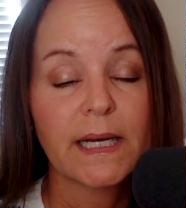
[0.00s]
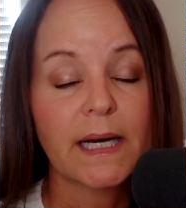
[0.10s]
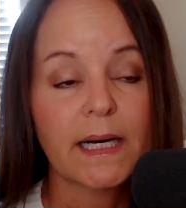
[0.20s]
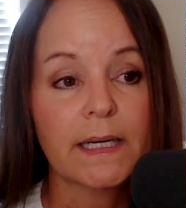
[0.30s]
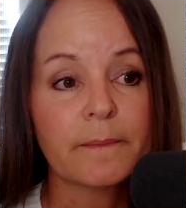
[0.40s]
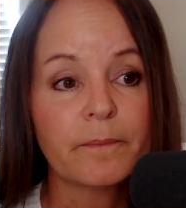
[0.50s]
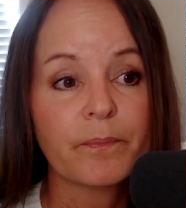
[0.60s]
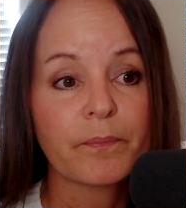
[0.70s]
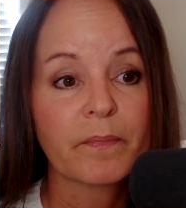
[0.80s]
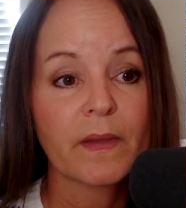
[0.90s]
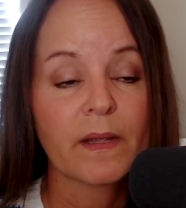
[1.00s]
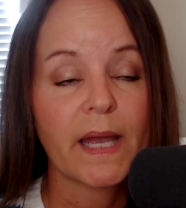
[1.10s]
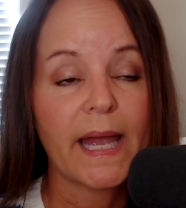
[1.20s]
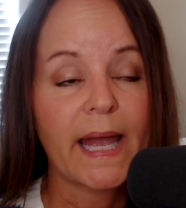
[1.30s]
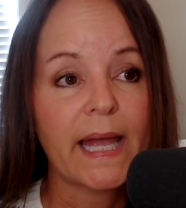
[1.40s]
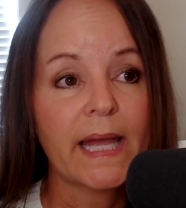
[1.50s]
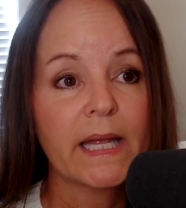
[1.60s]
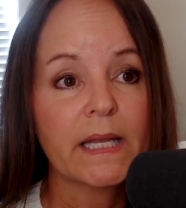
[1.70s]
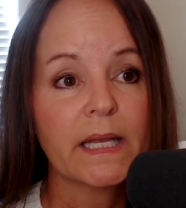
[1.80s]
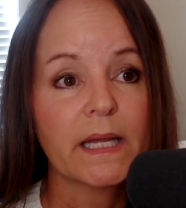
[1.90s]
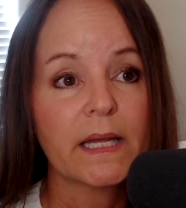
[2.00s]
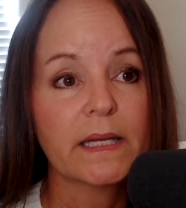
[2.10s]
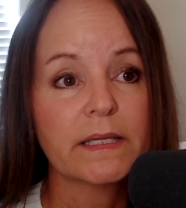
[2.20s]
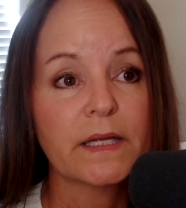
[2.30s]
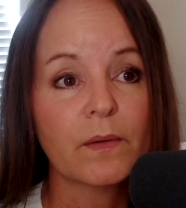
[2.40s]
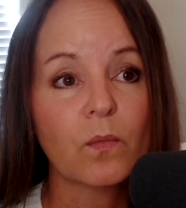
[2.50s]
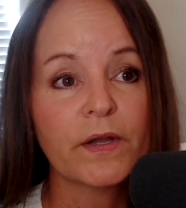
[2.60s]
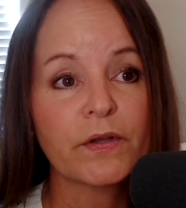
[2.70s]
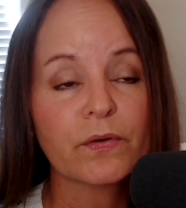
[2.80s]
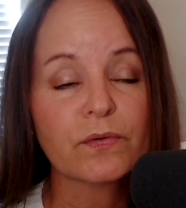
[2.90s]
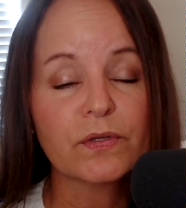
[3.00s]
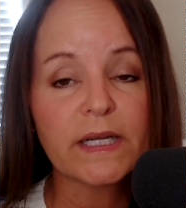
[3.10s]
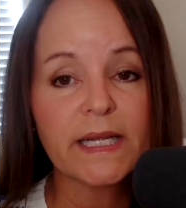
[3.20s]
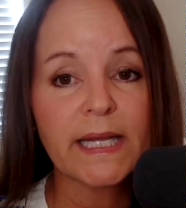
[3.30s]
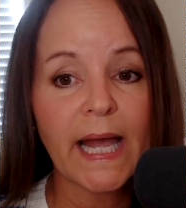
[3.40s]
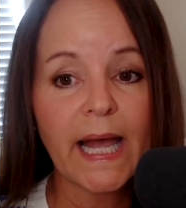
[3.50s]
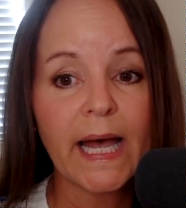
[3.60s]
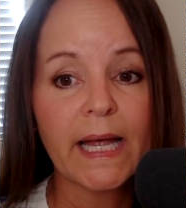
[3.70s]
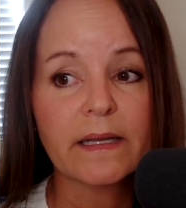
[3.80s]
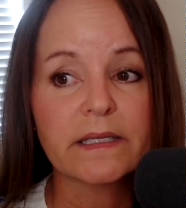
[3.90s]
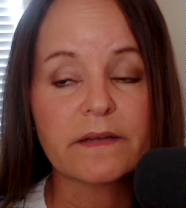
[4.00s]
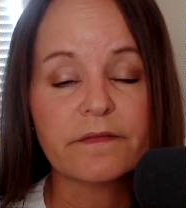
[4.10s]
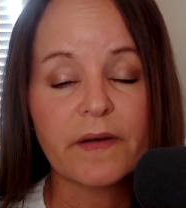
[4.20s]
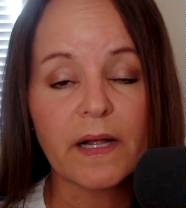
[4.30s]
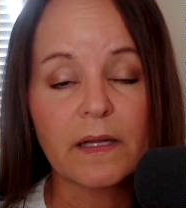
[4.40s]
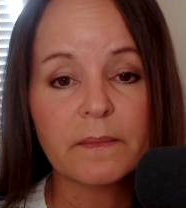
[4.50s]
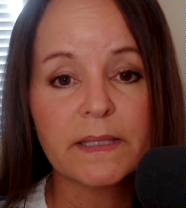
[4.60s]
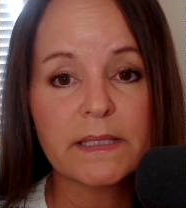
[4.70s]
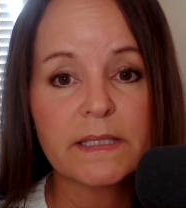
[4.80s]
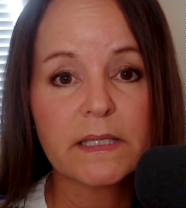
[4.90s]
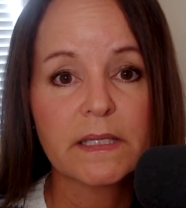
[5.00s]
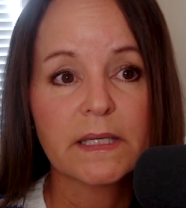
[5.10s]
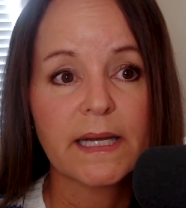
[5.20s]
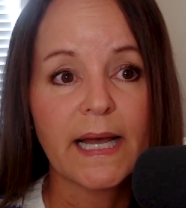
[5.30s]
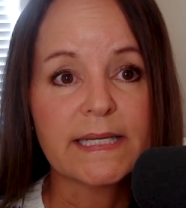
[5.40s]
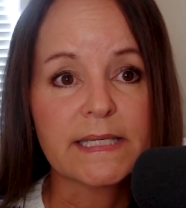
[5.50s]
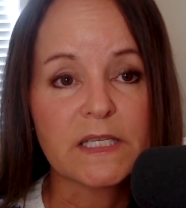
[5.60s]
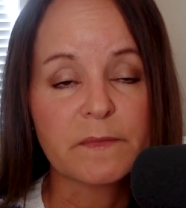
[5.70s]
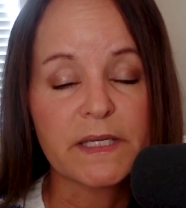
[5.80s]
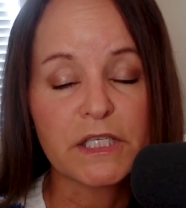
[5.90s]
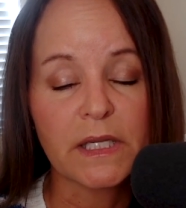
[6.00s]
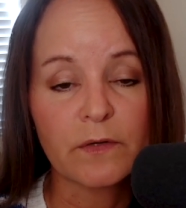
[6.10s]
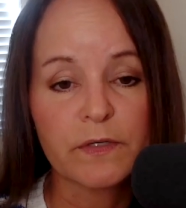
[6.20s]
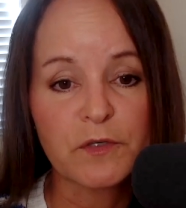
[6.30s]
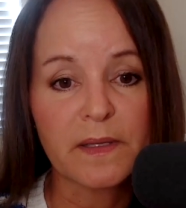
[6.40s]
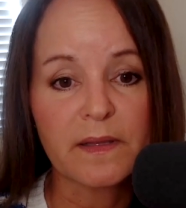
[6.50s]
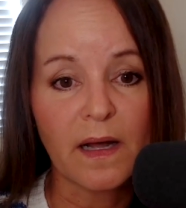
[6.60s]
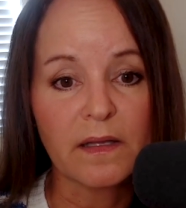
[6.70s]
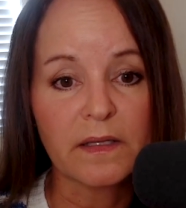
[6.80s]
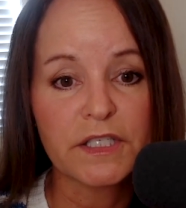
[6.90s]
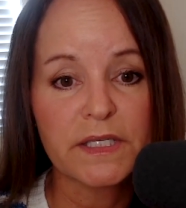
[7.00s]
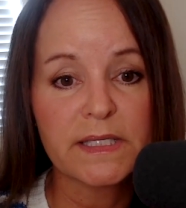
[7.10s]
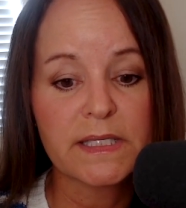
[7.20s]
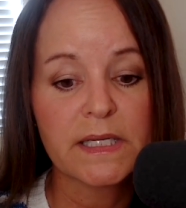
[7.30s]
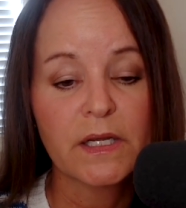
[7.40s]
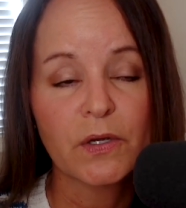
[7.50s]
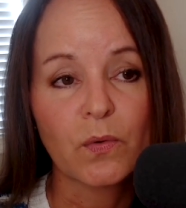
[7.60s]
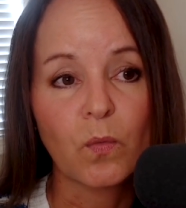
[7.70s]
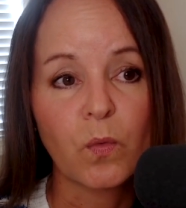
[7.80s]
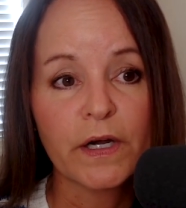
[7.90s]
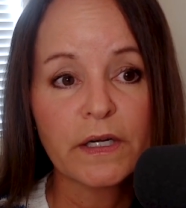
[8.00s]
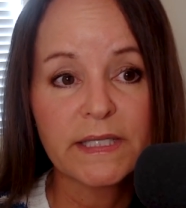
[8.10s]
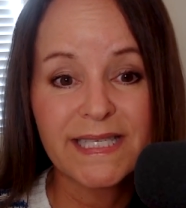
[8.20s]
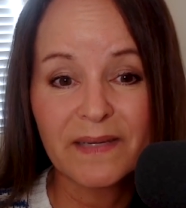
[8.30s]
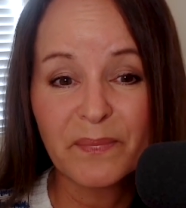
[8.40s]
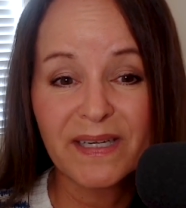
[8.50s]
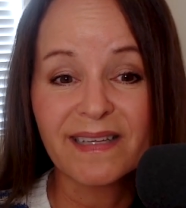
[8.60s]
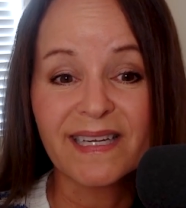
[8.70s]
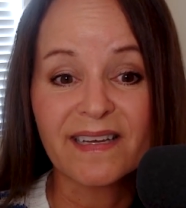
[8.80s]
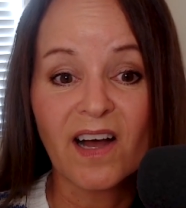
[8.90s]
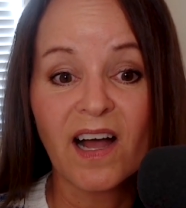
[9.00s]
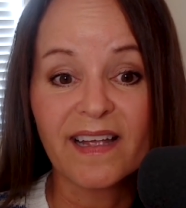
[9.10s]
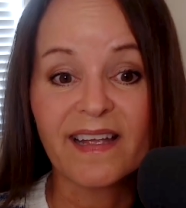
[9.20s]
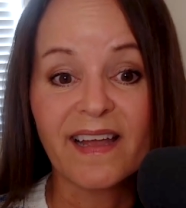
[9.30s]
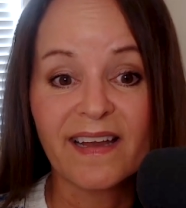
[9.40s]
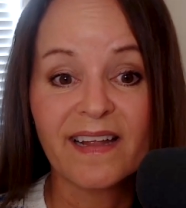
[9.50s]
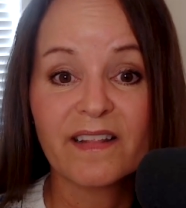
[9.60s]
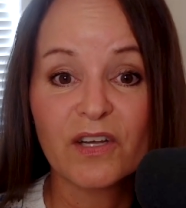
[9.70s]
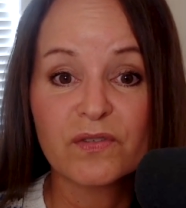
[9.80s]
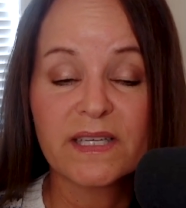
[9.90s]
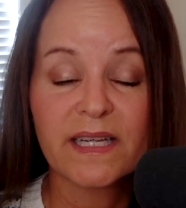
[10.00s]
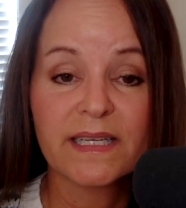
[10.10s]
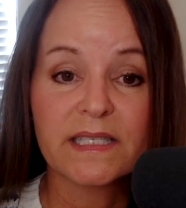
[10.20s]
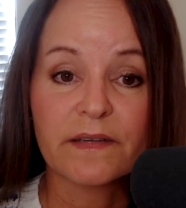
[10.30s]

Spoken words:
And when you're looking at development as a speech language pathologist, we're typically not getting those kids.